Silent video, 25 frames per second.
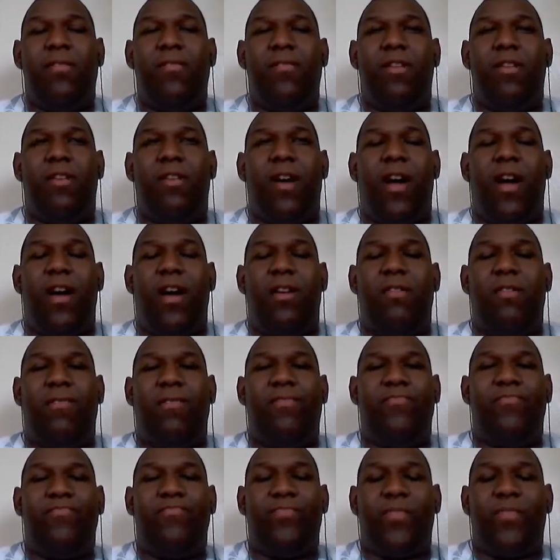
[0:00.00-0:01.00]

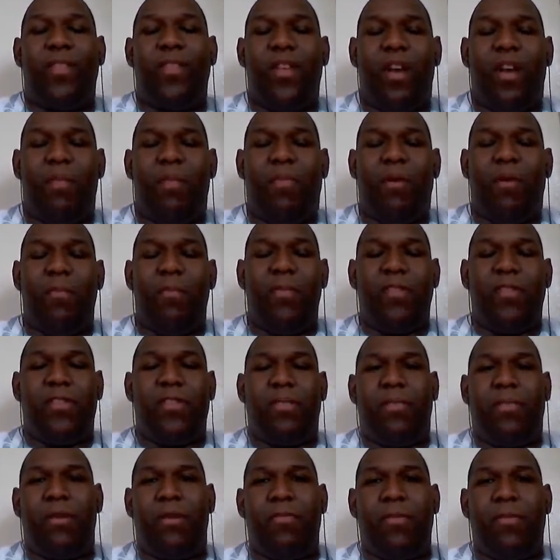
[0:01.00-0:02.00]

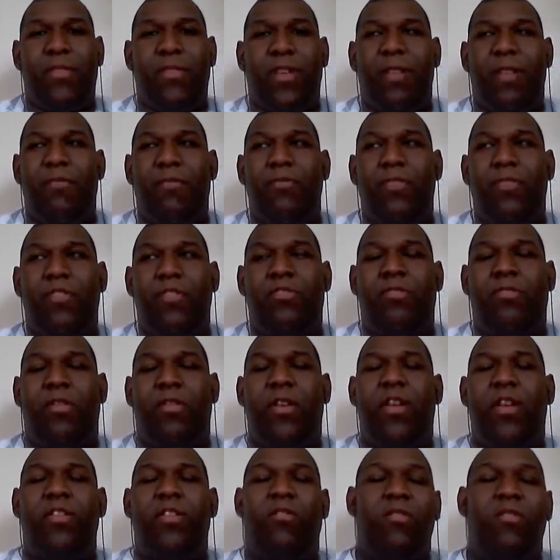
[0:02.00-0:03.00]
Mr. Popo say, if you
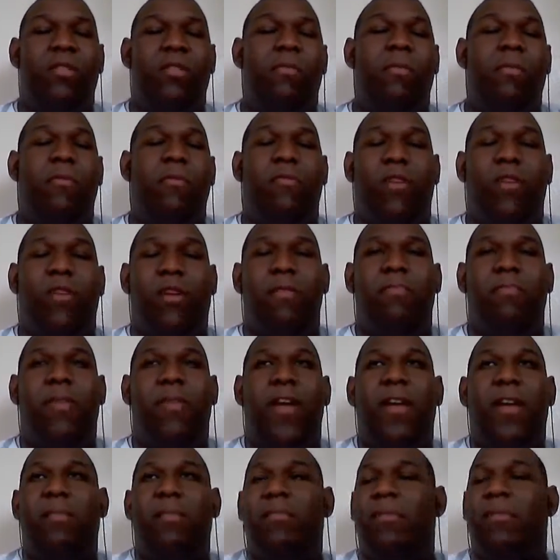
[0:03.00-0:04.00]
destroyed it, you'll never be welcome
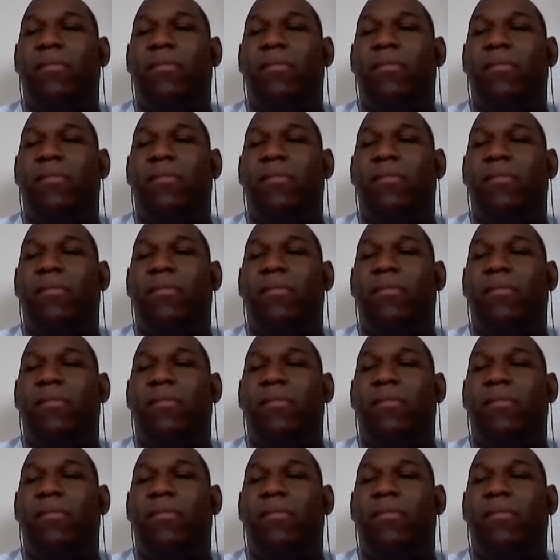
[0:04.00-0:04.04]
back.